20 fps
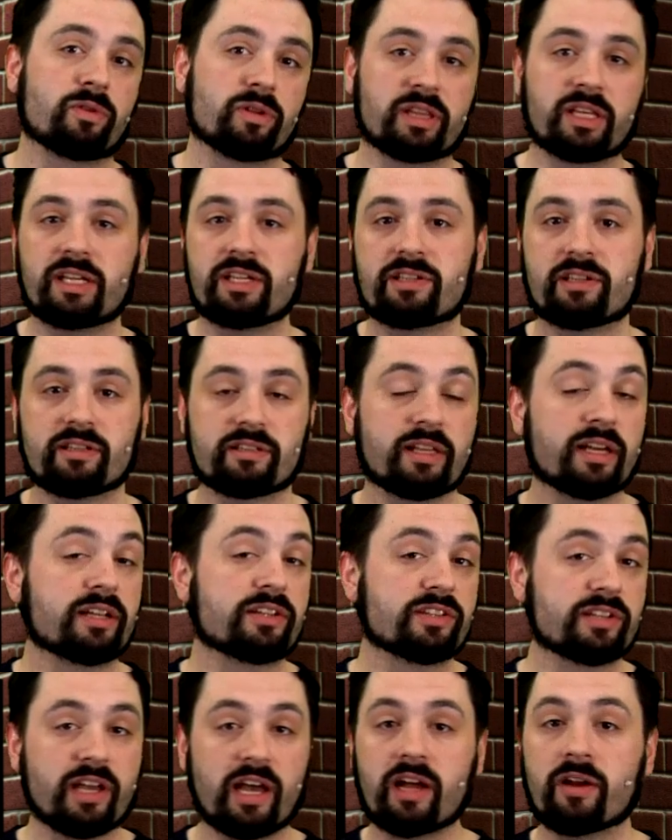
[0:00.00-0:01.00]
releases like
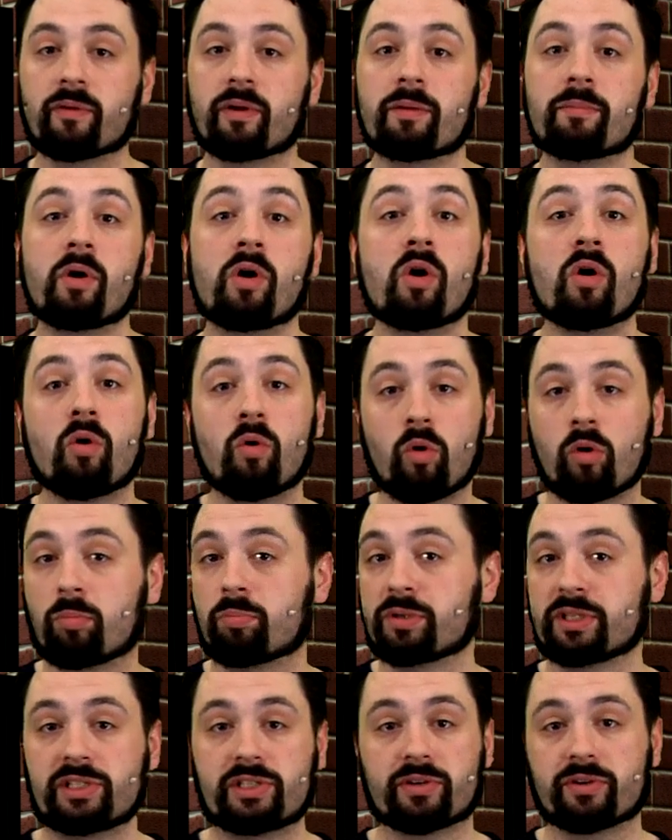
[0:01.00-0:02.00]
Skyrim or
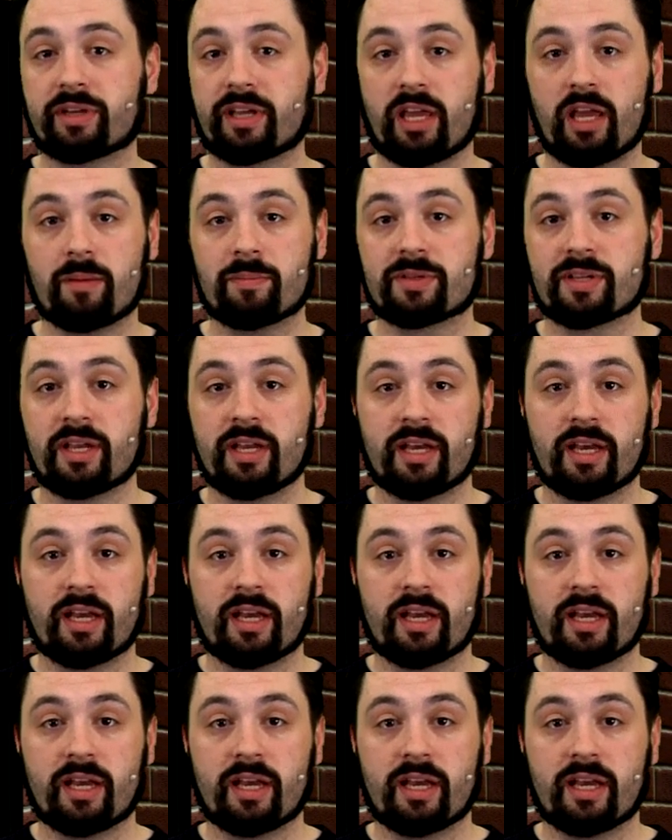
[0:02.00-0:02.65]
Blizzard games.